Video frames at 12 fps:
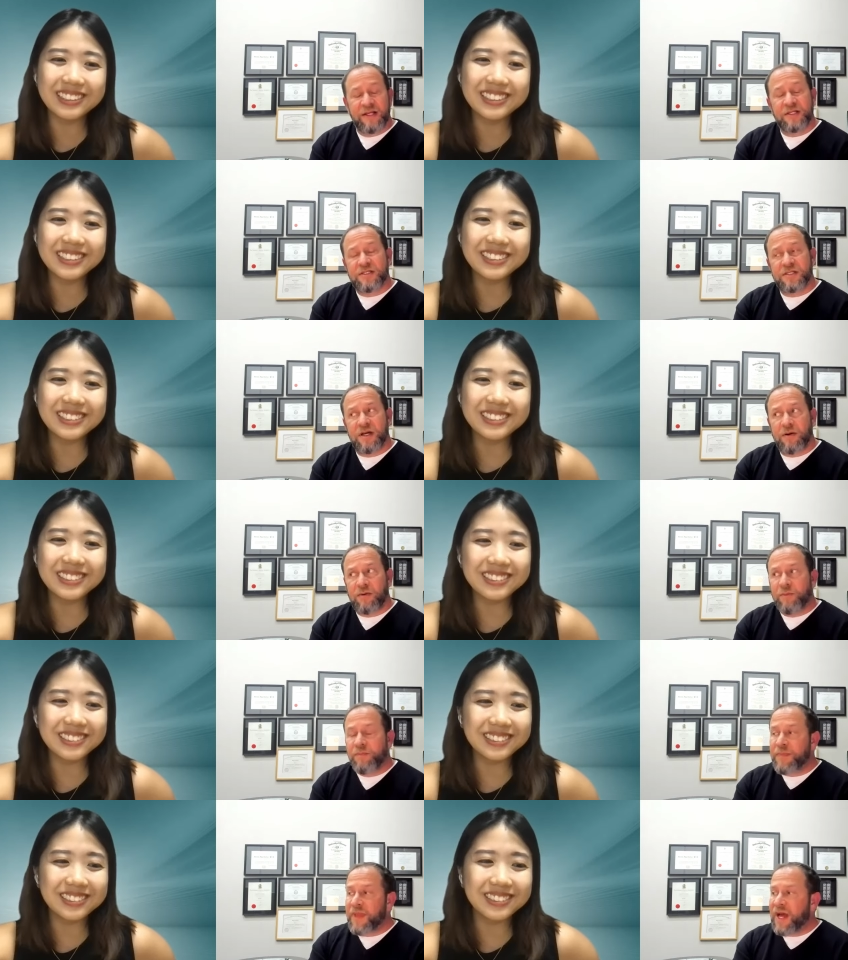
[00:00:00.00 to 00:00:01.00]
Speaker 1: So
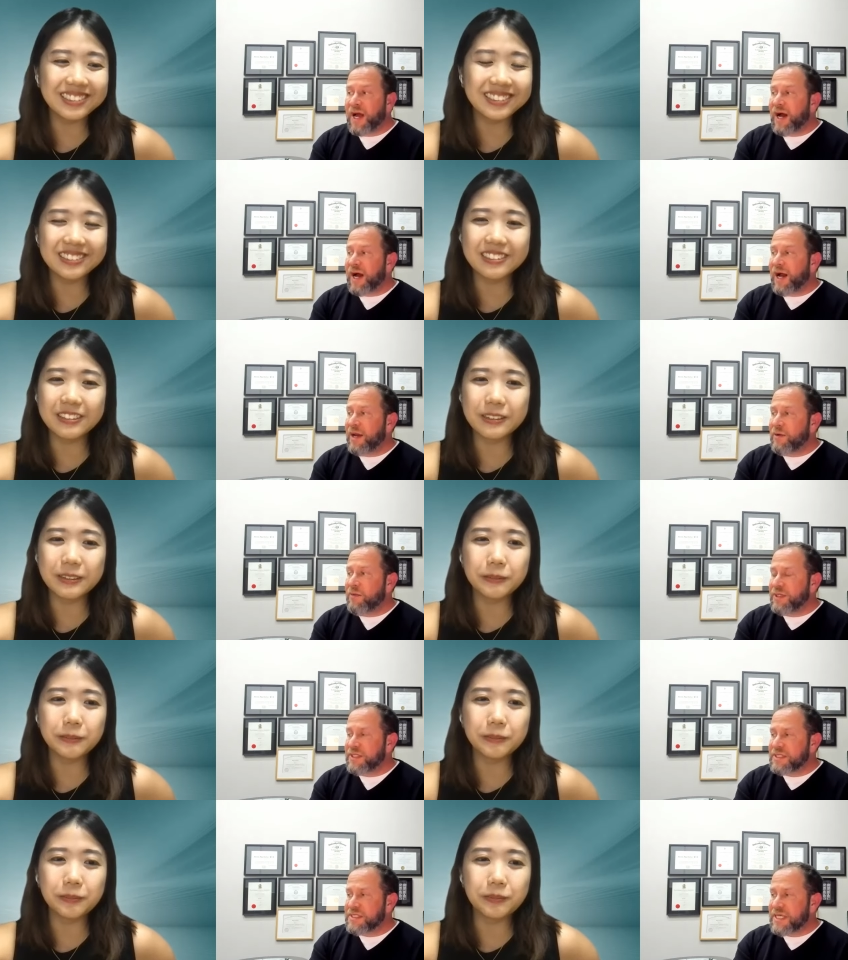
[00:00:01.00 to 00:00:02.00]
I
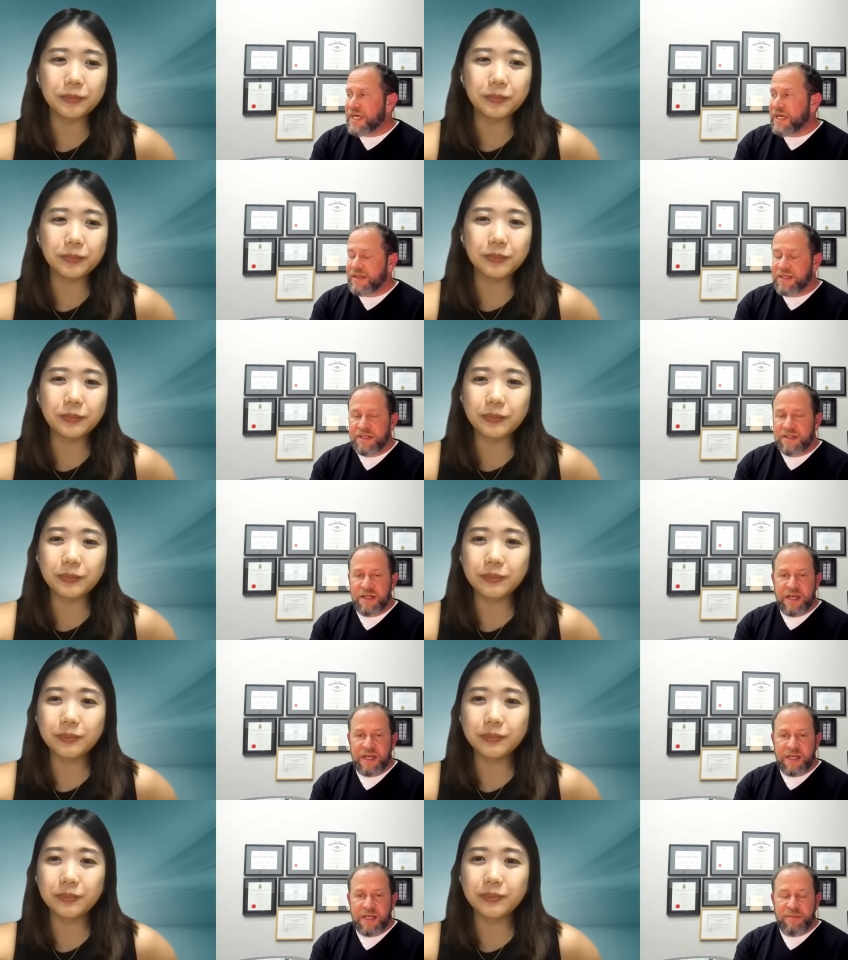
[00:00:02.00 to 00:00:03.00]
wouldn't say that
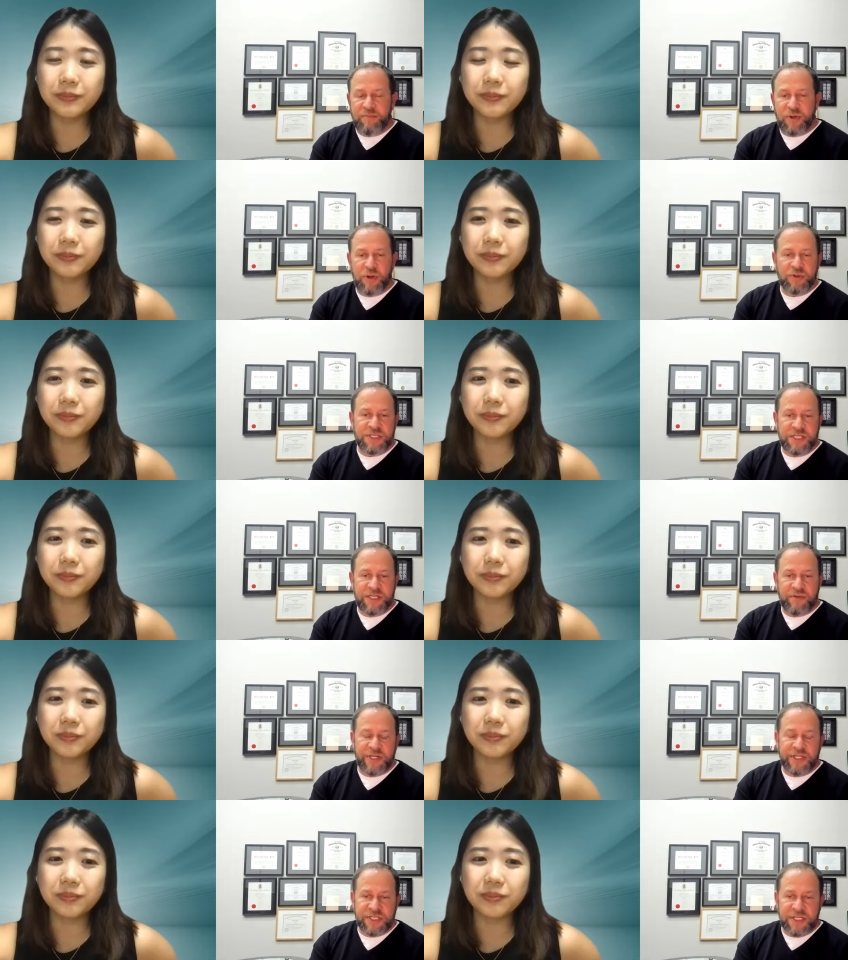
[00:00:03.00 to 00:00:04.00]
a protein
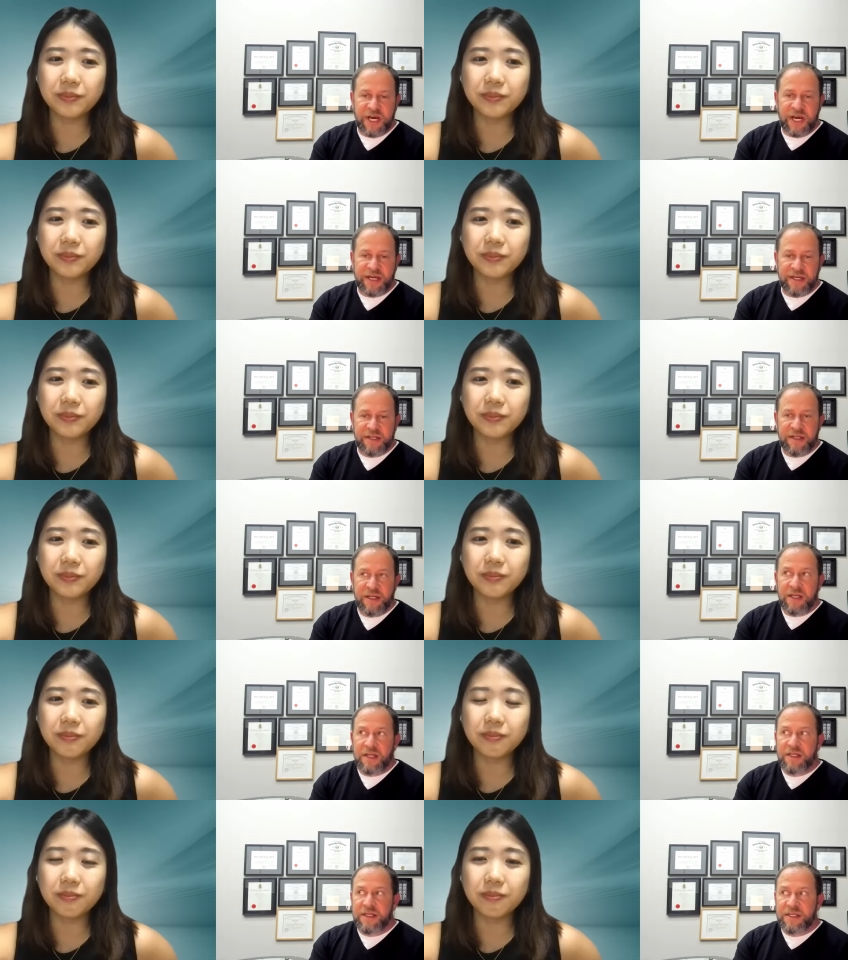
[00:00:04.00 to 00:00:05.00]
rich diet
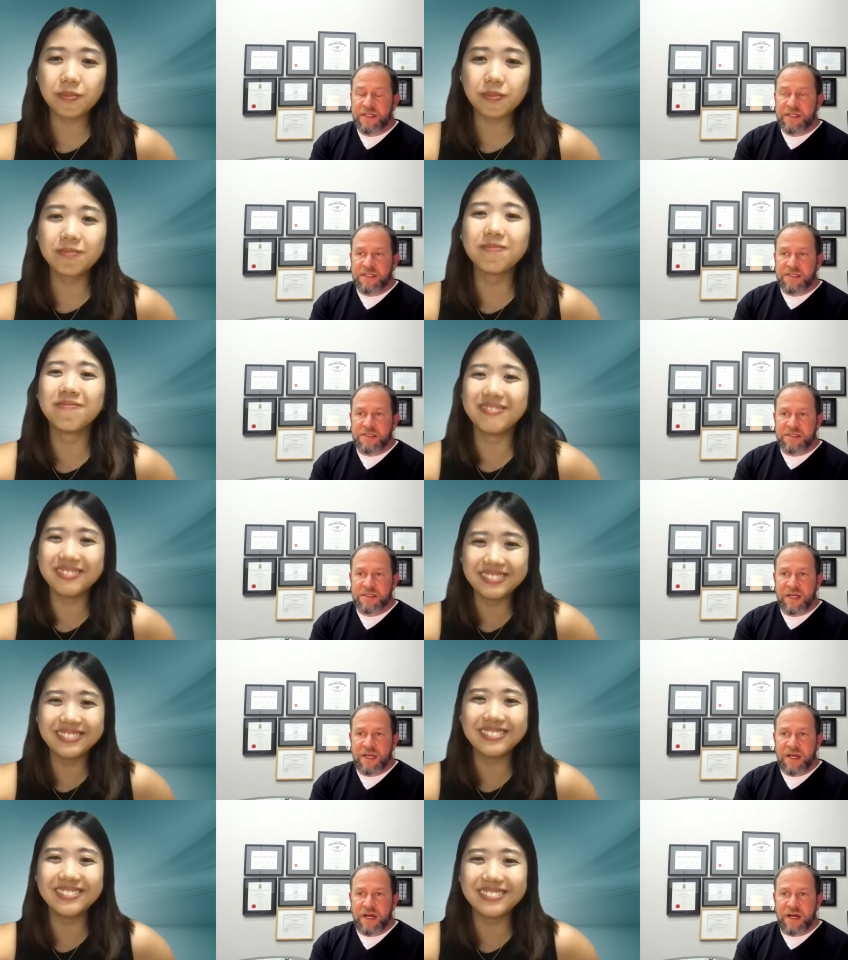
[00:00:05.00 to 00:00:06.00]
is
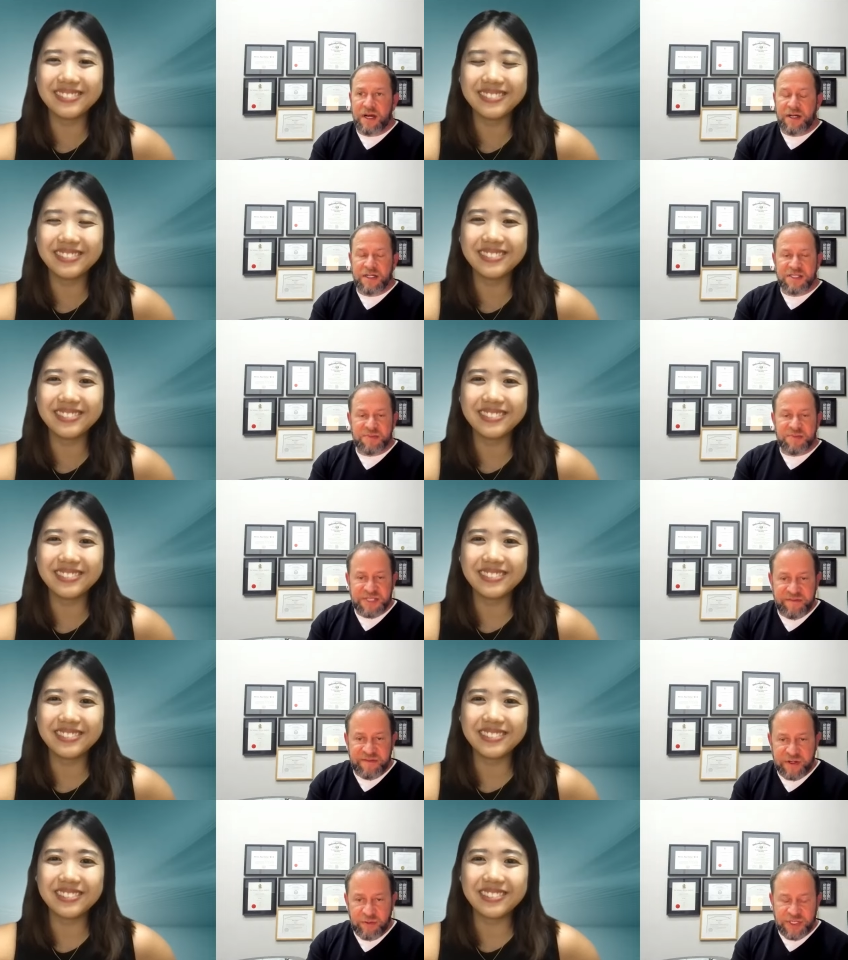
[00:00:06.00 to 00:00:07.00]
uh, a
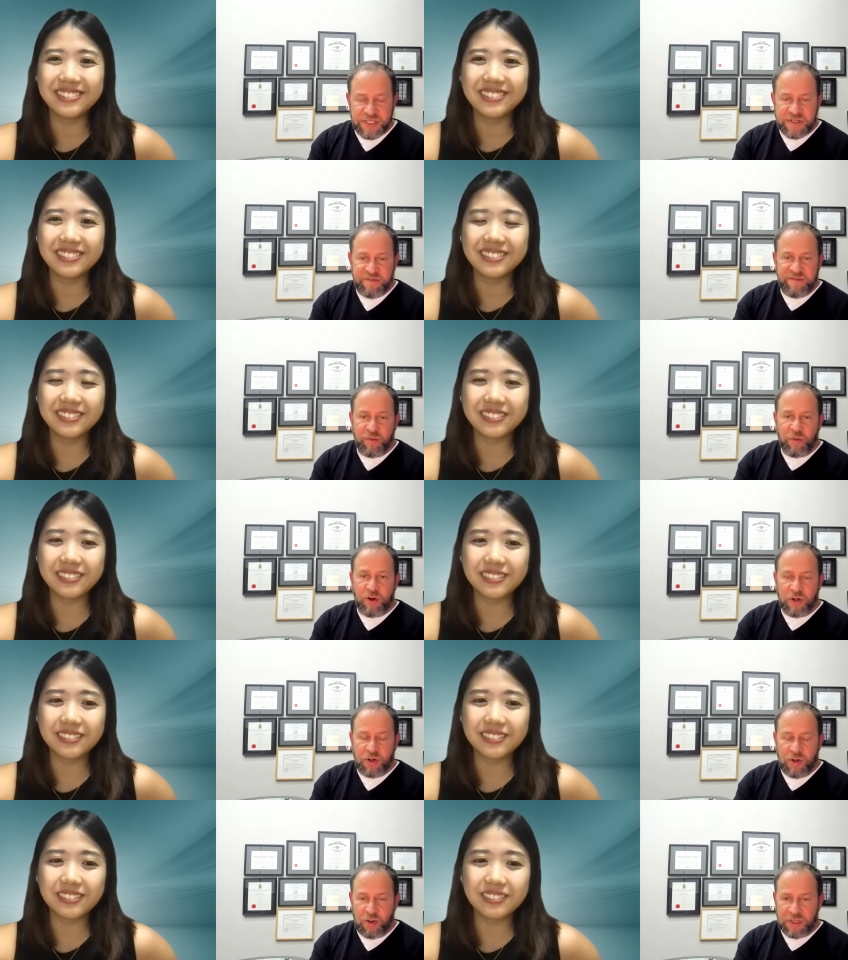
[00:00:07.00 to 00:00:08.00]
specific risk for
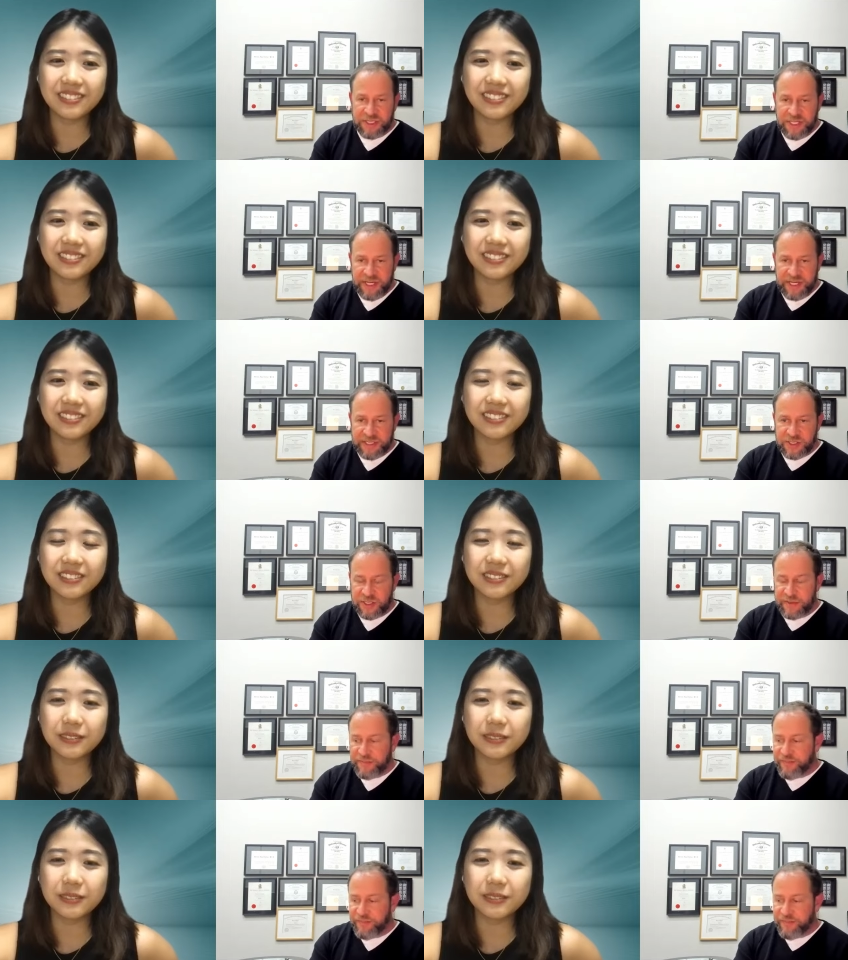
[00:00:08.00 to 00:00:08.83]
colon cancer.